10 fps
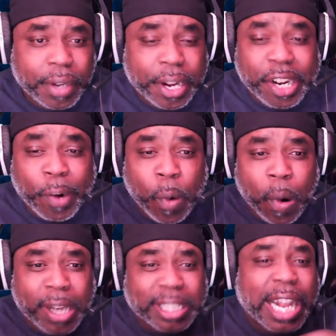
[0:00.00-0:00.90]
The
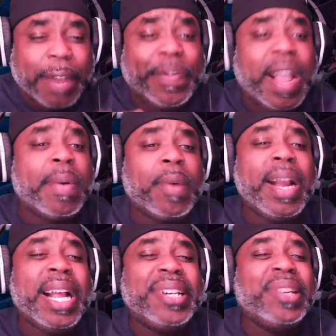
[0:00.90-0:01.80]
ones that very well
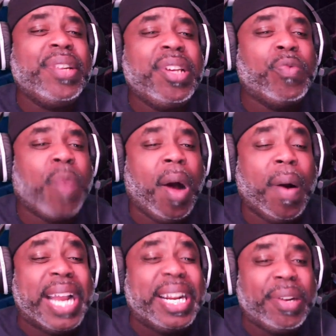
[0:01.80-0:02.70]
do you wrong
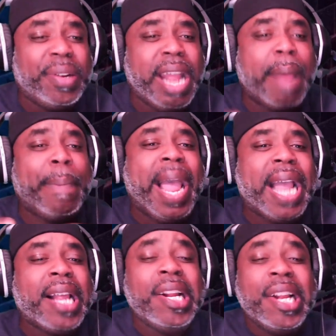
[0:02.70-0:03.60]
and do you that bad,
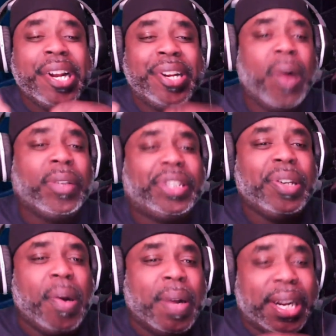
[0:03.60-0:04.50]
don't you
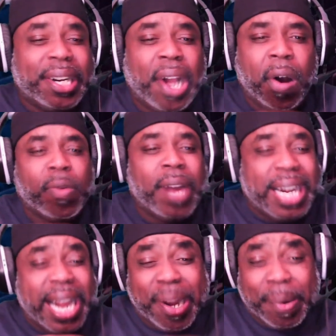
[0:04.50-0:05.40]
know in the long run they
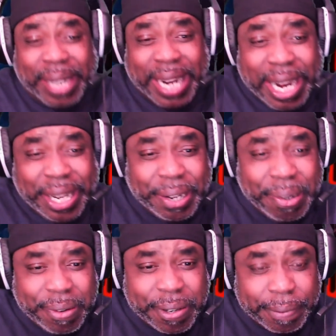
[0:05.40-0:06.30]
gonna need you?
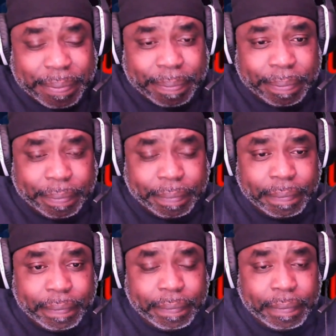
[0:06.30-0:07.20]

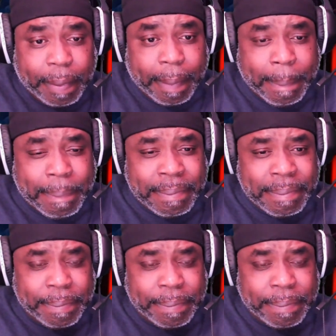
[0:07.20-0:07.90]
Hmm.